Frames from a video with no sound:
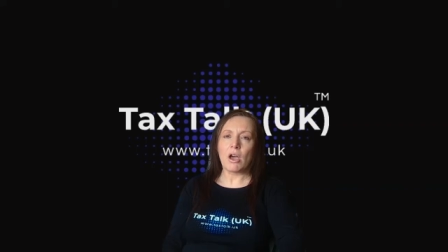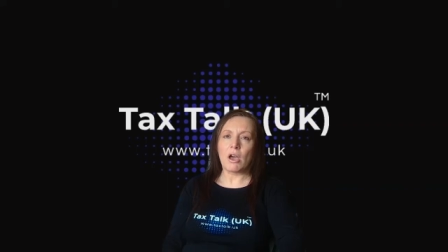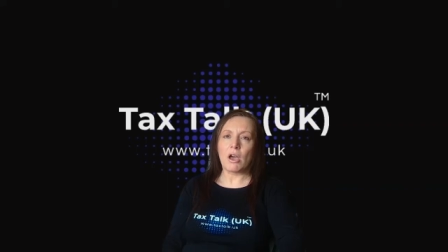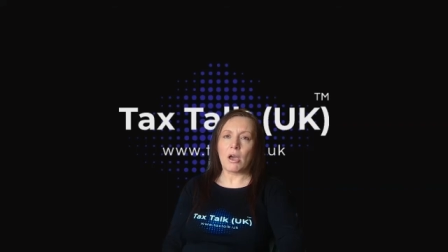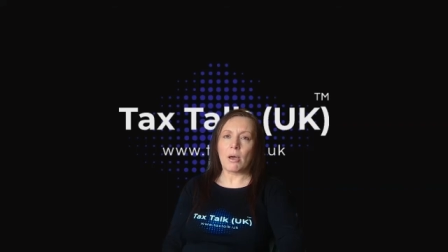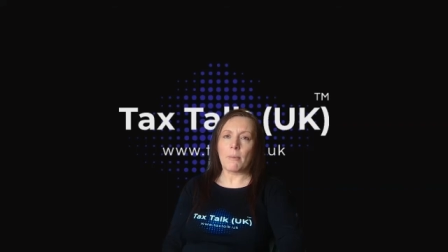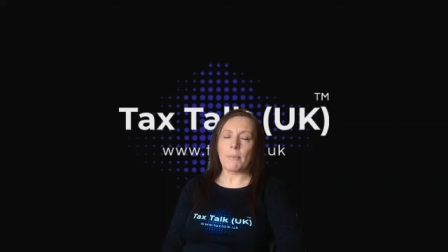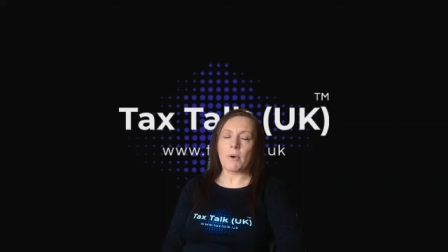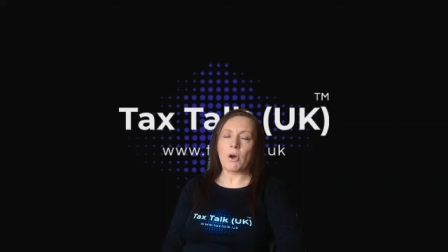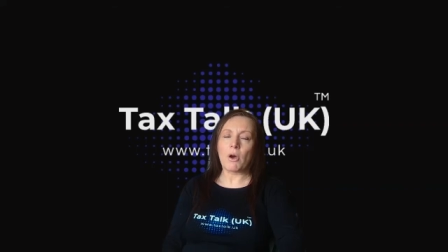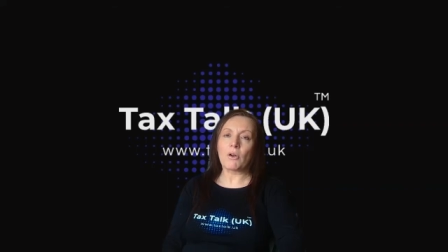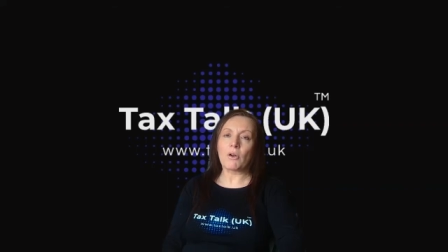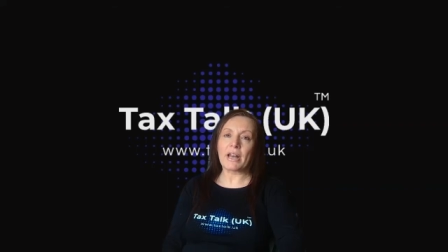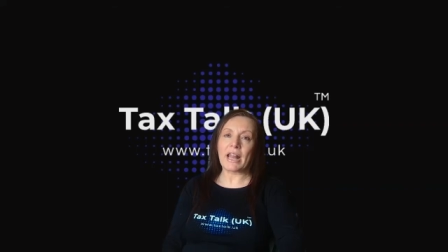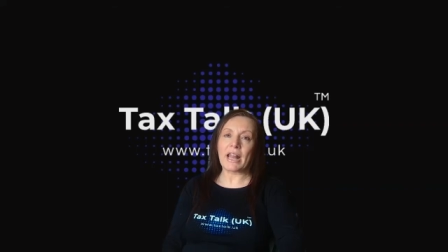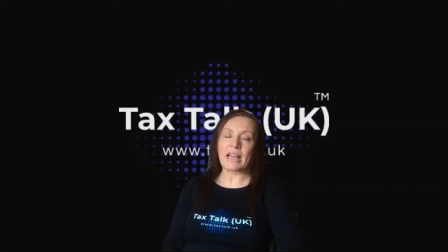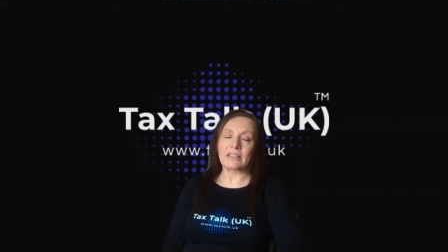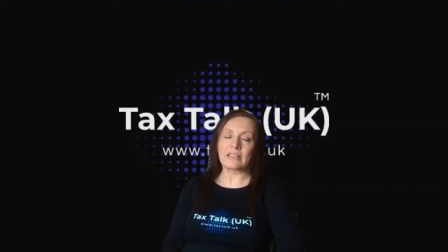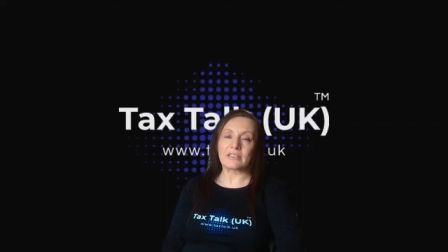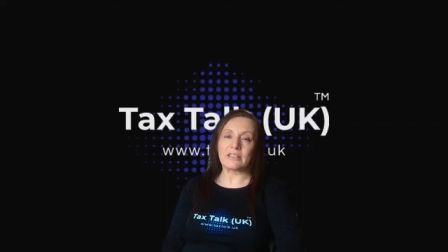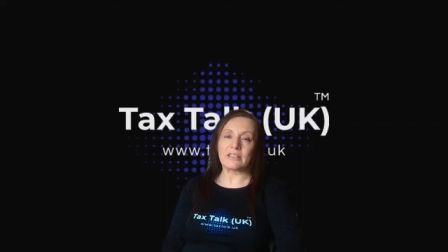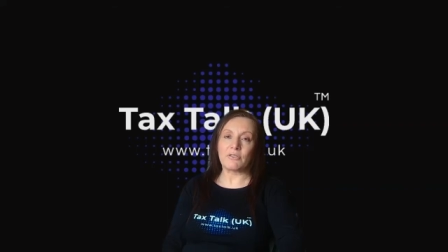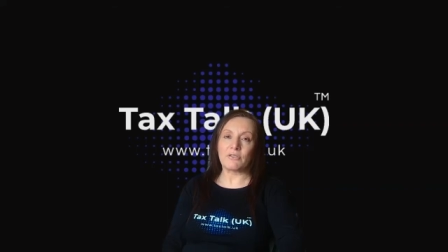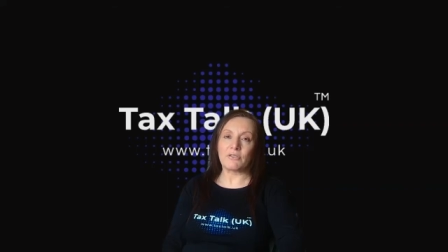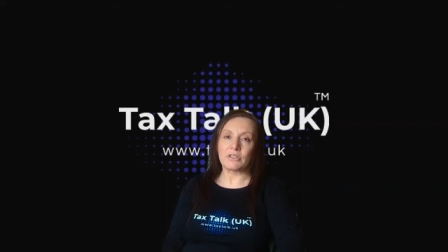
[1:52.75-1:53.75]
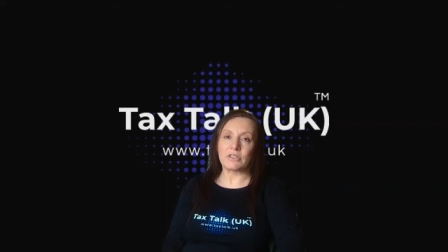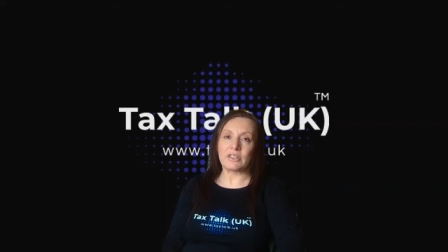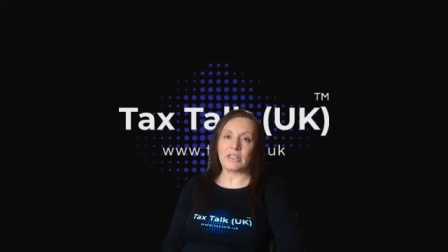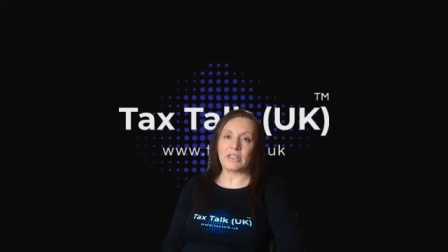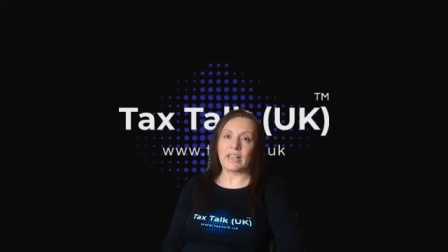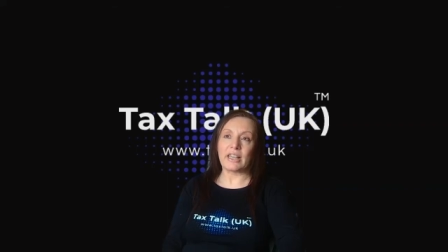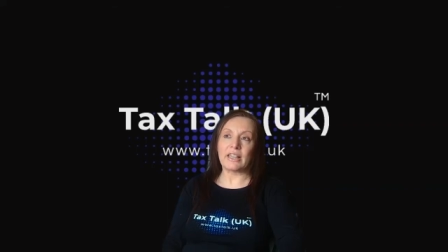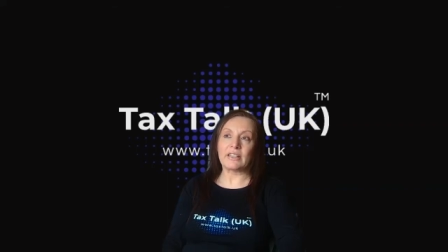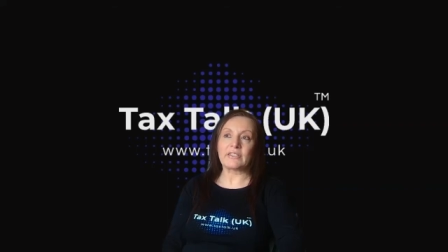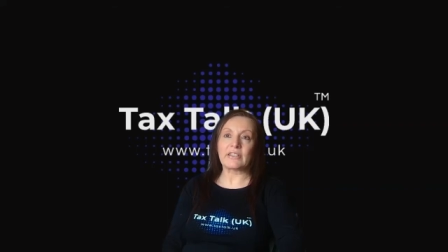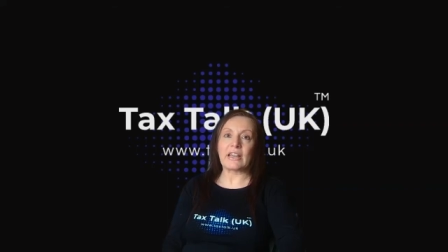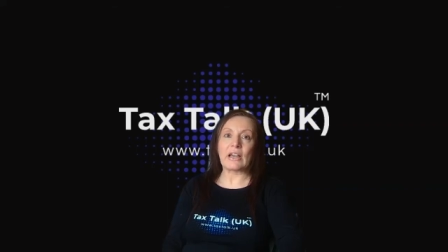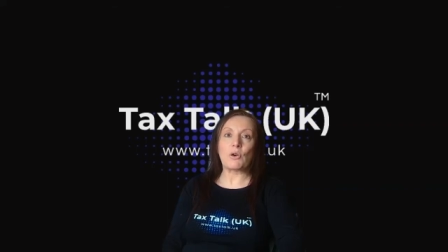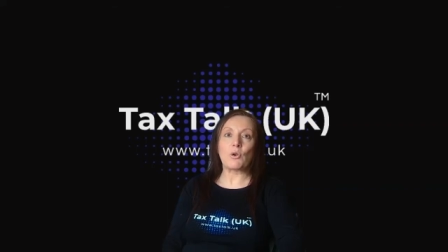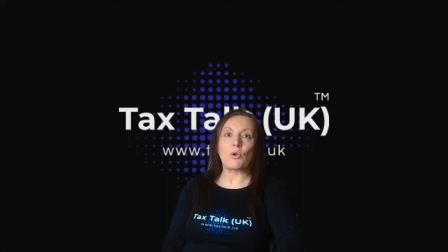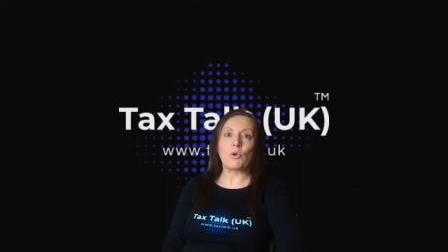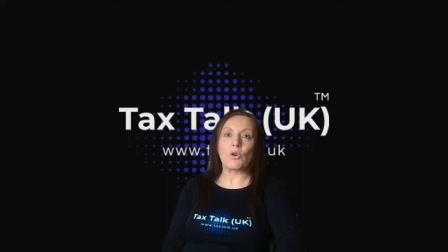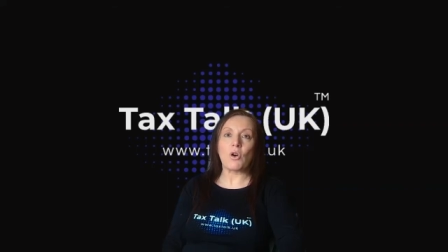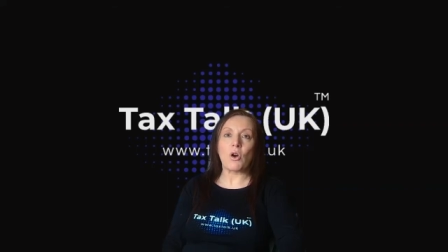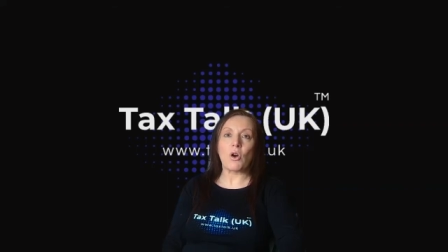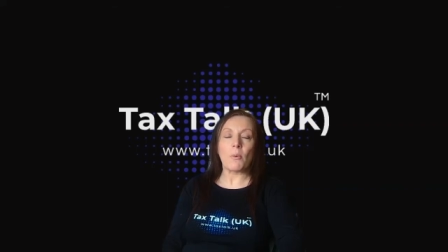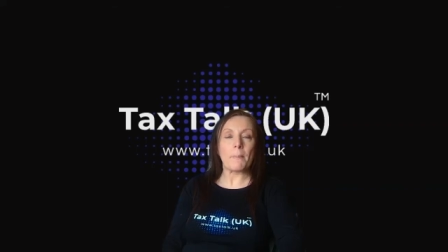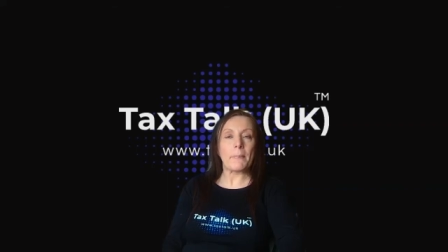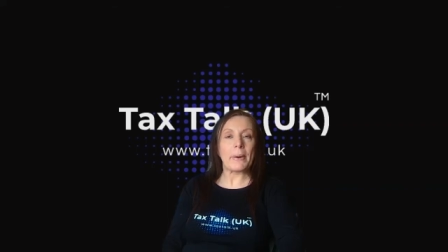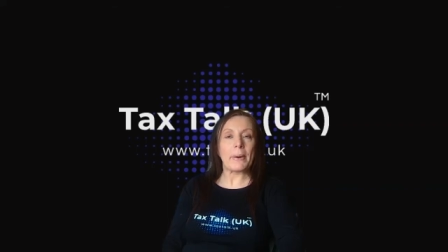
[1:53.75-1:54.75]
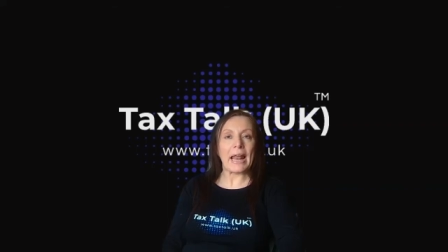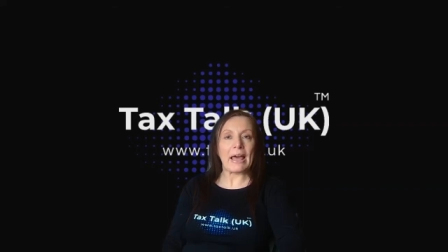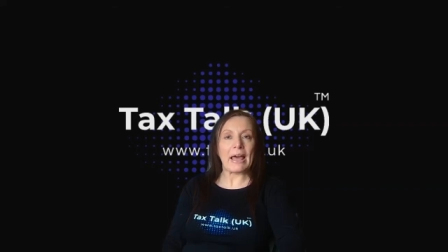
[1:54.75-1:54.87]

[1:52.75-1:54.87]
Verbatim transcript: um, on activities or on